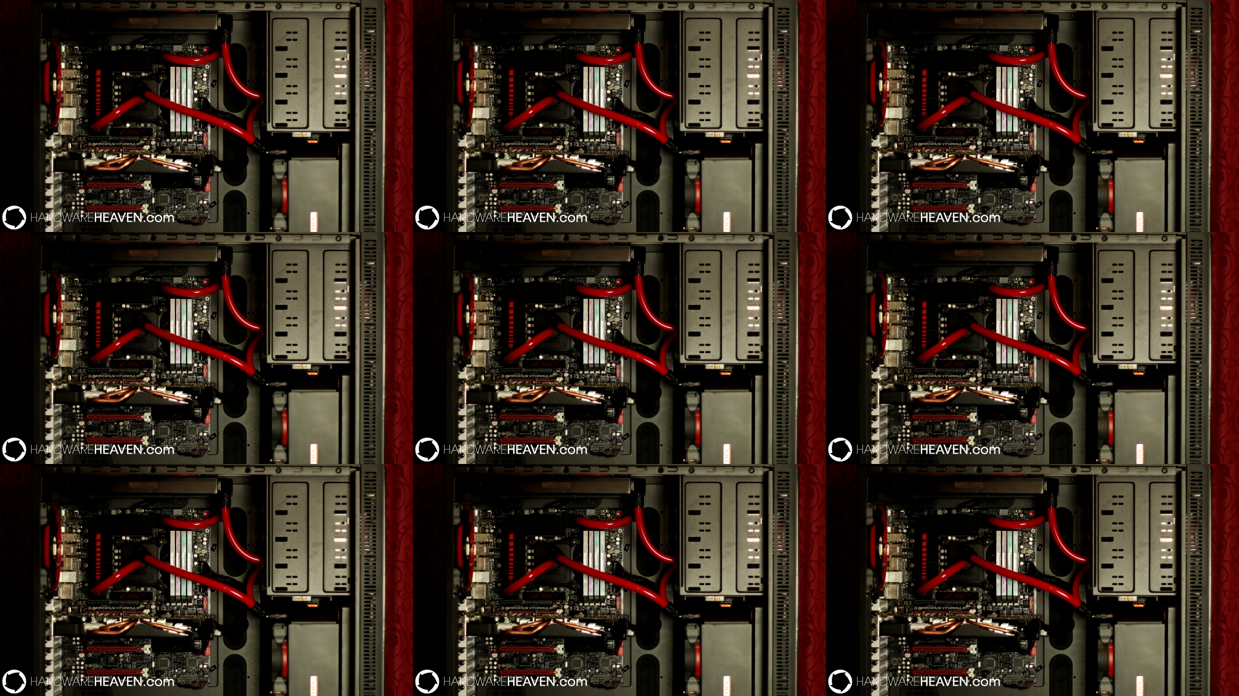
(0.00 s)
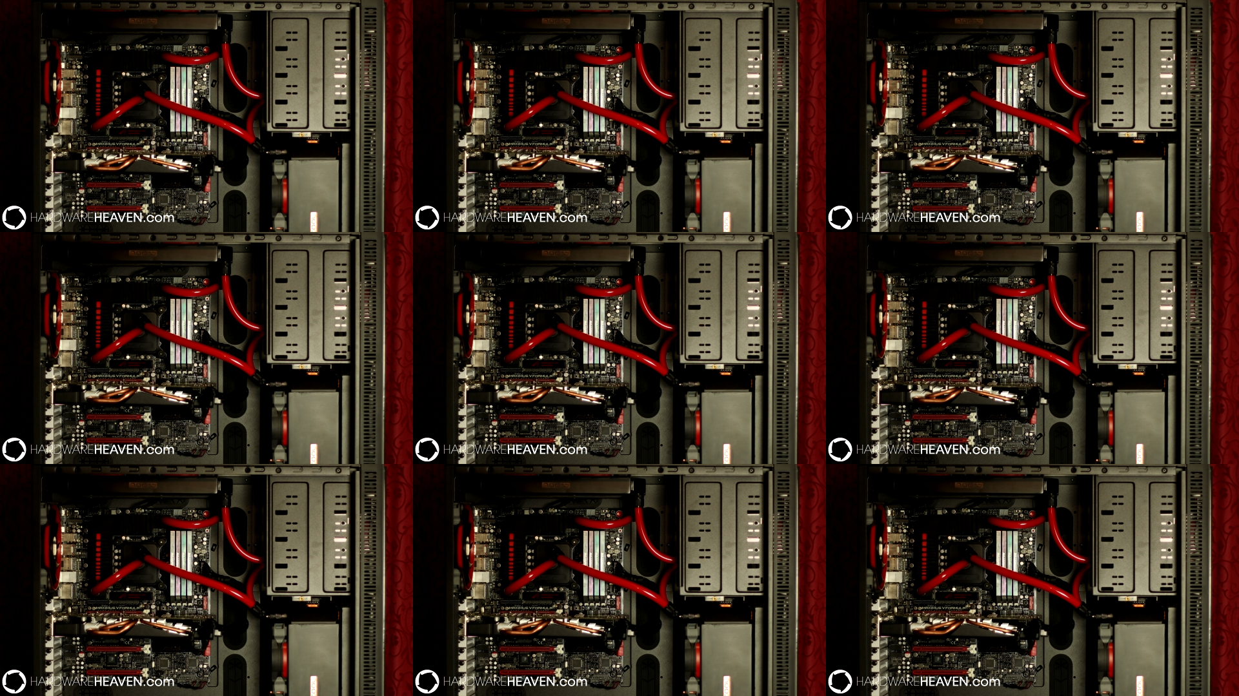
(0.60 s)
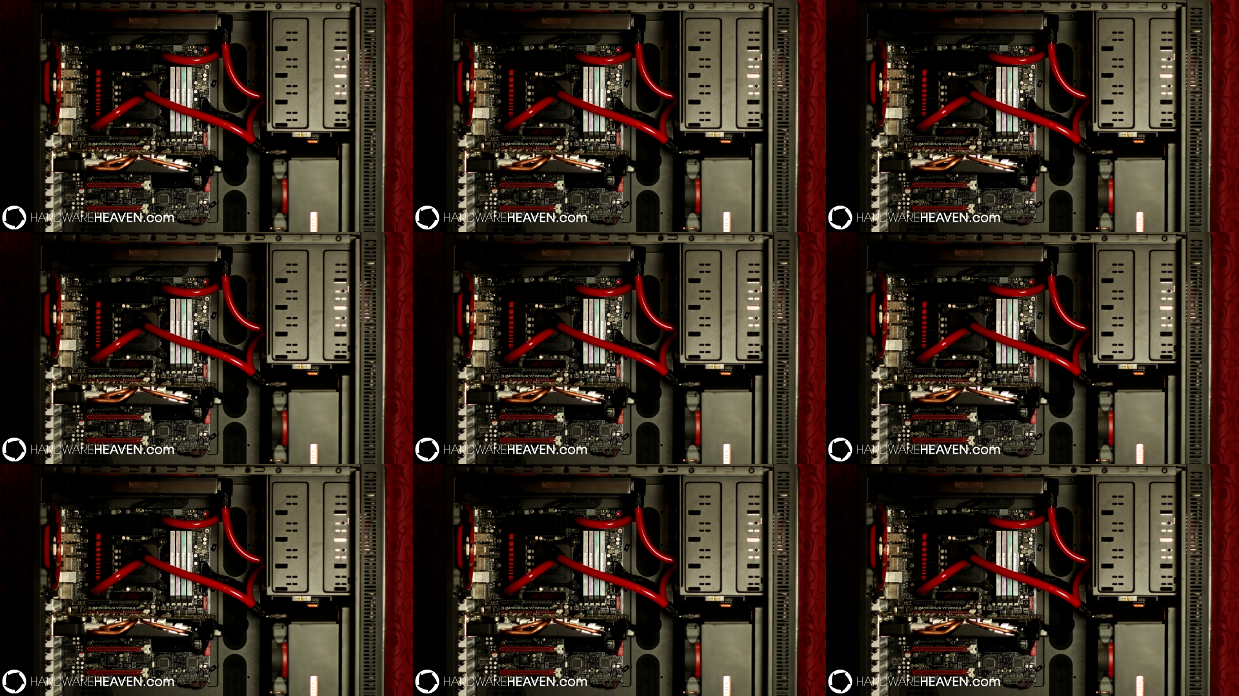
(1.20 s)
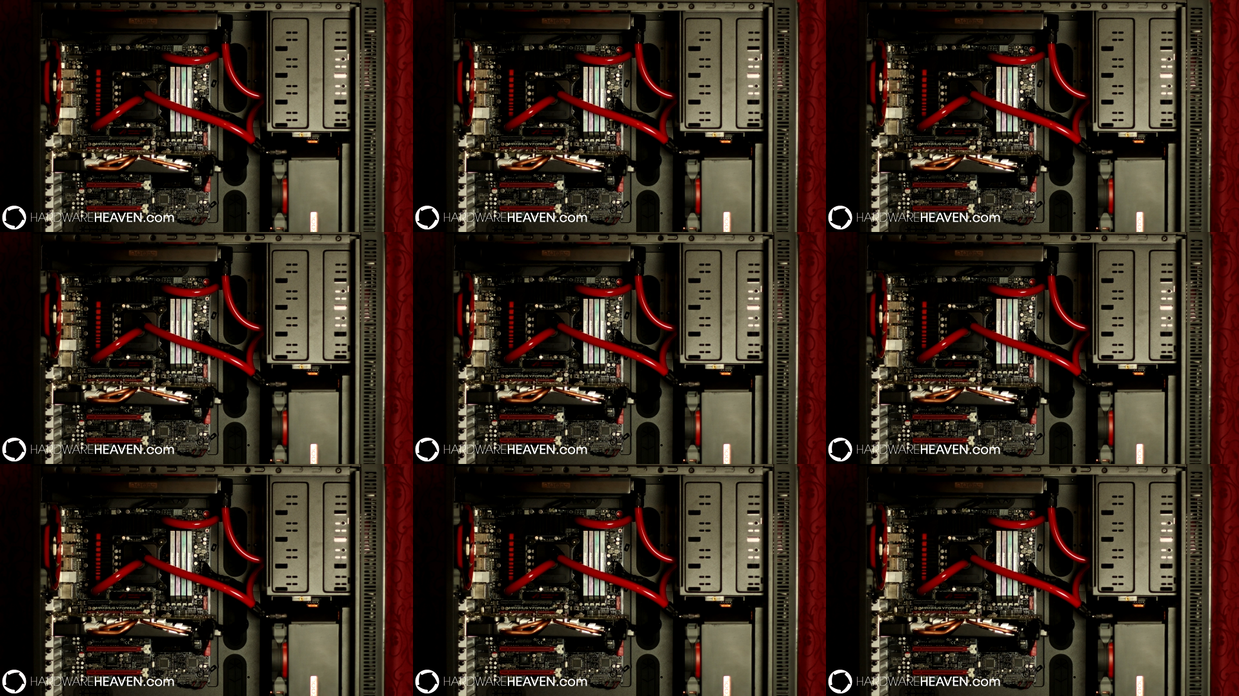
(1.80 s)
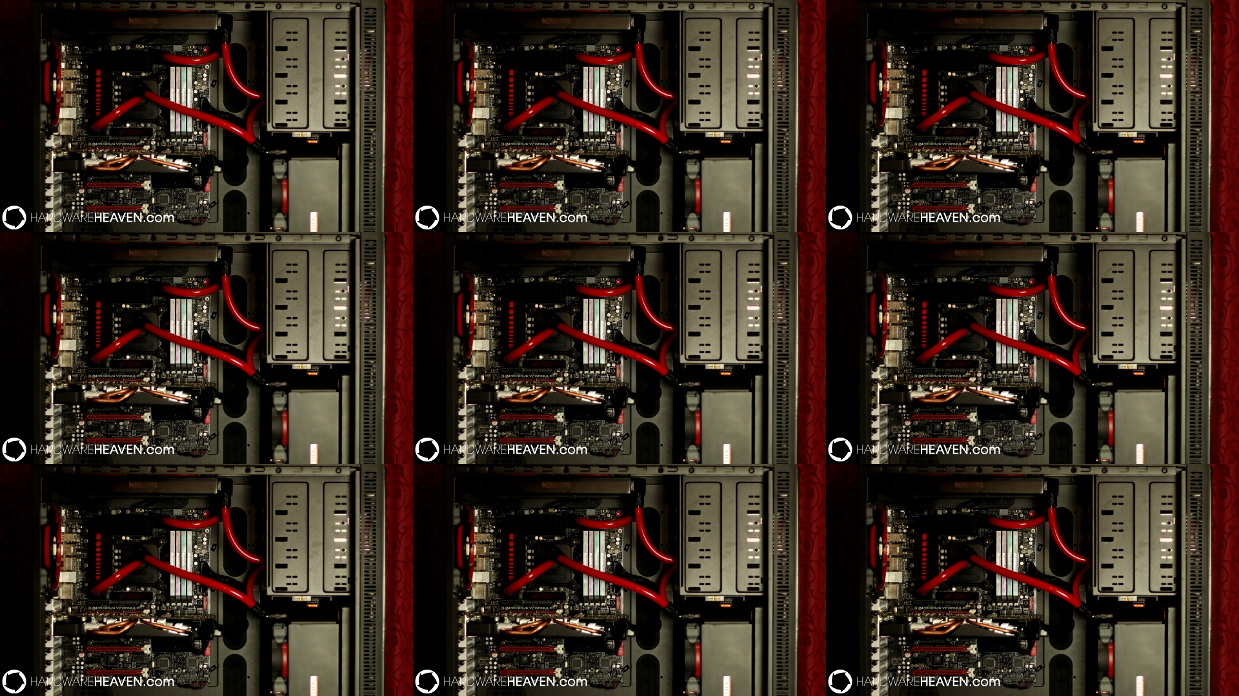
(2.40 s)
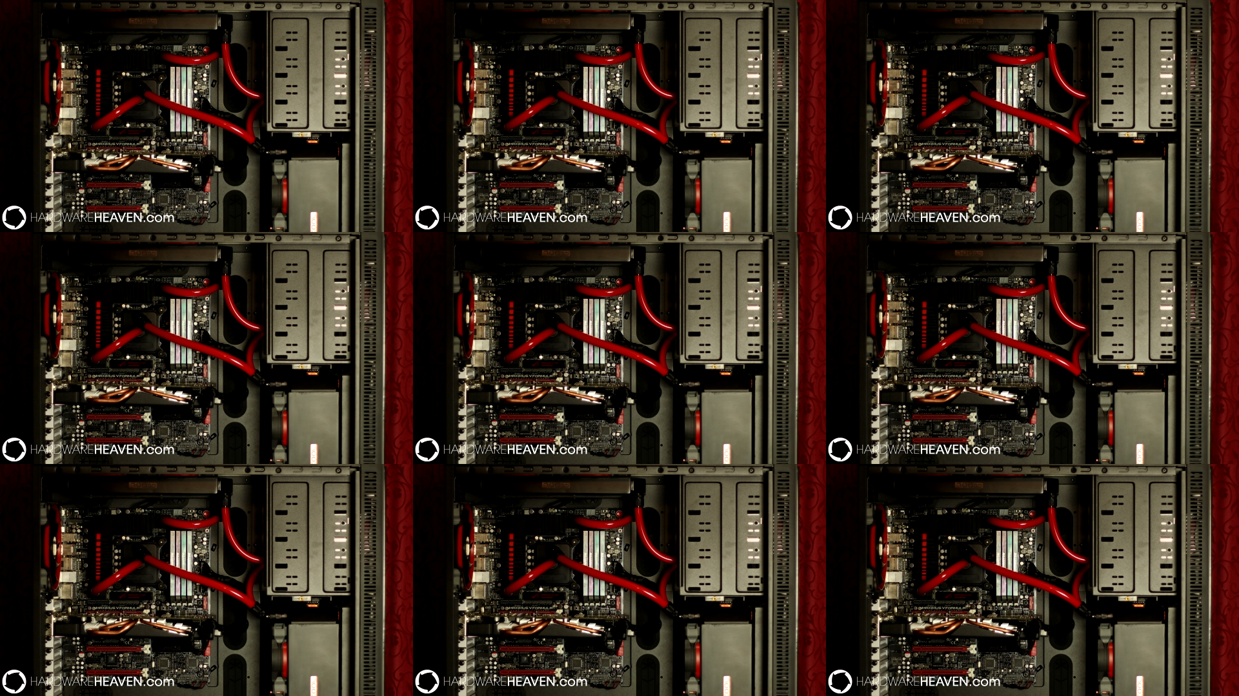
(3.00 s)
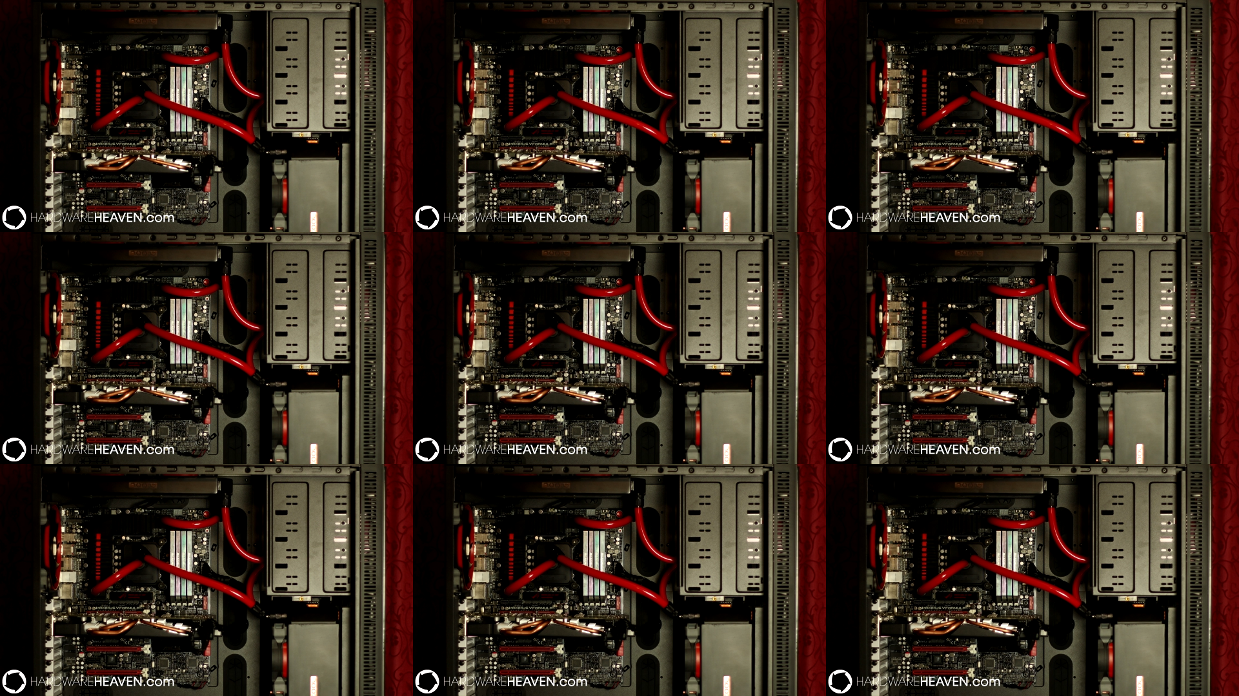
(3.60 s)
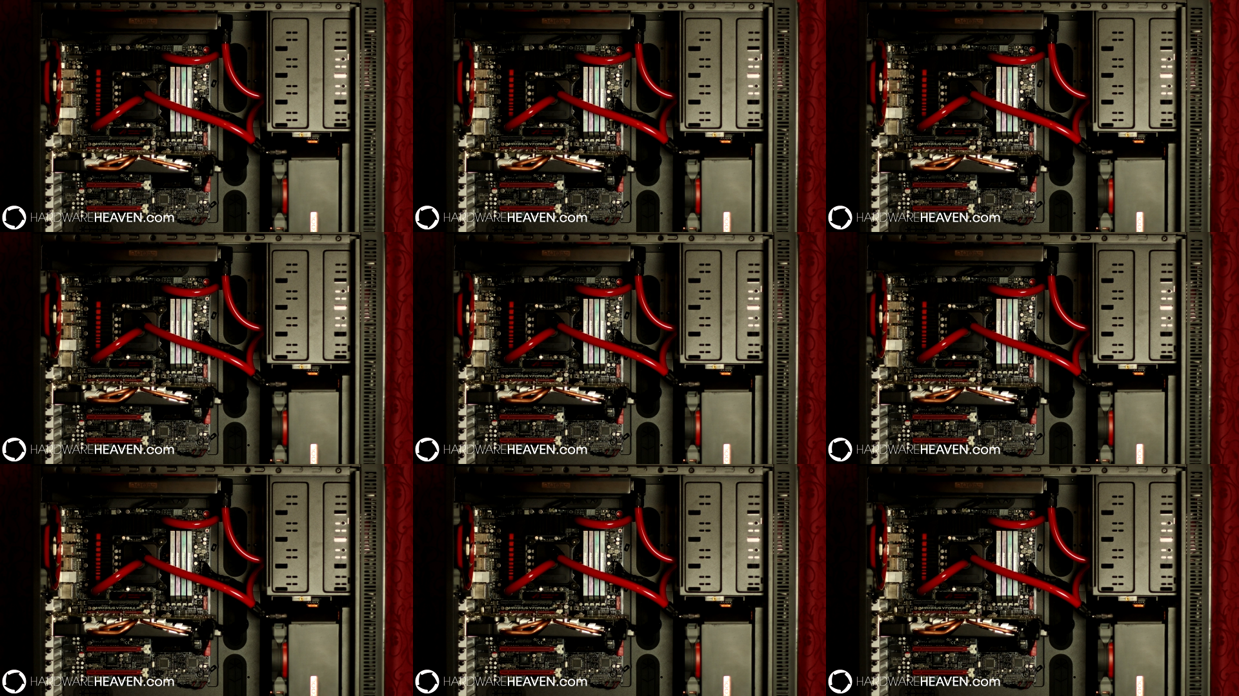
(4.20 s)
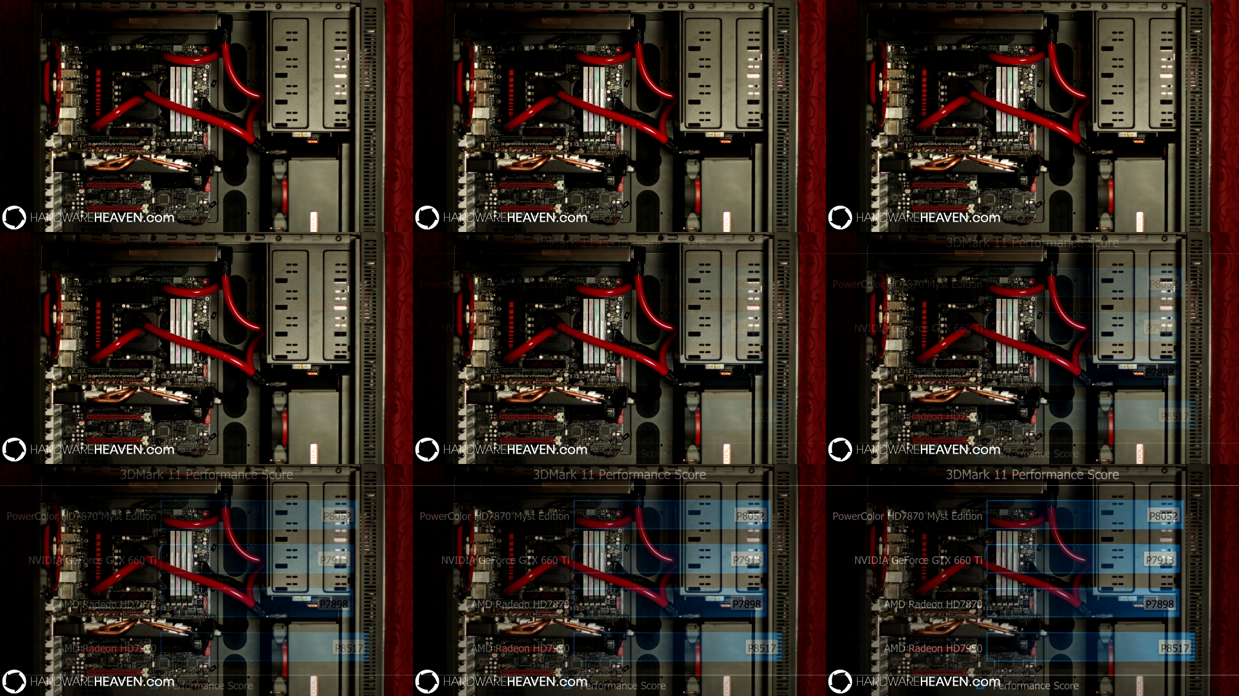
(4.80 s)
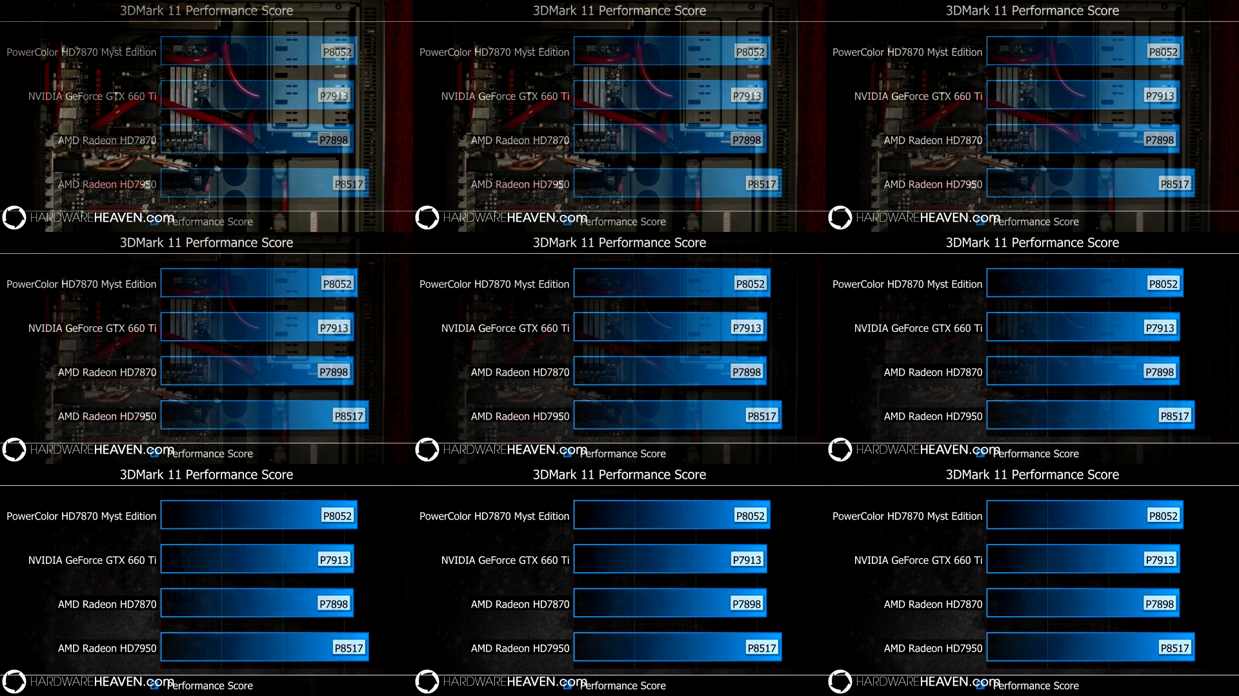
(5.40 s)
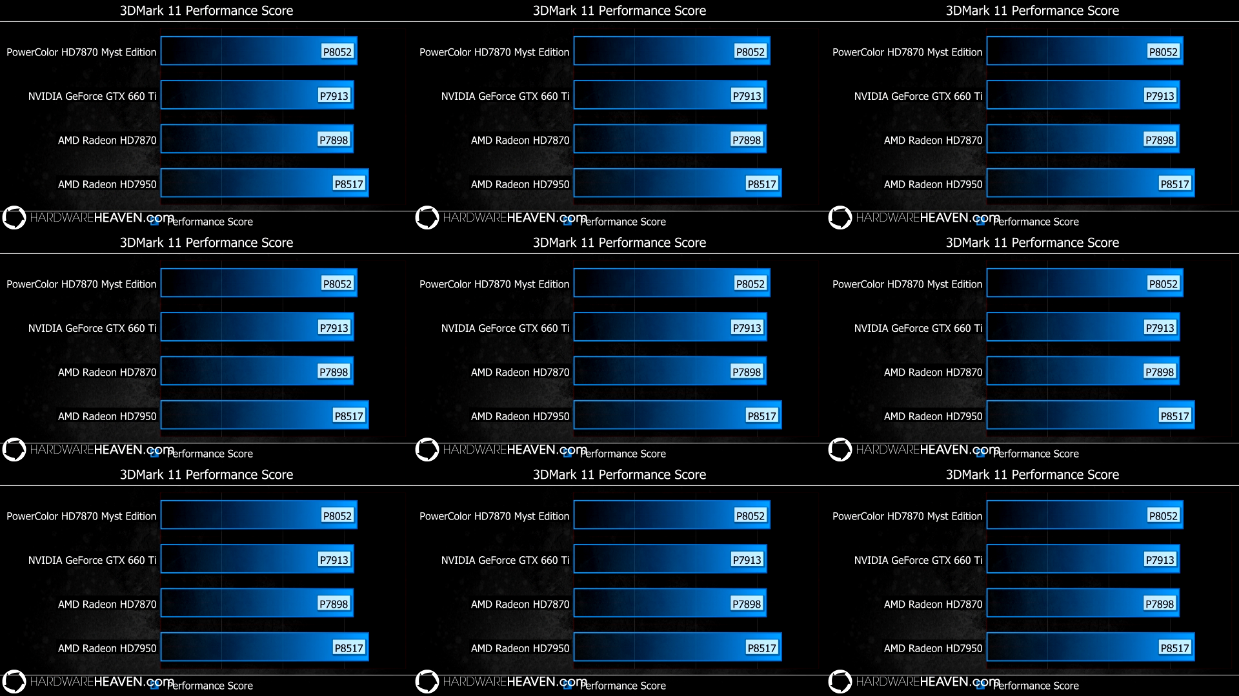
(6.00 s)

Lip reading: (no speaker visible)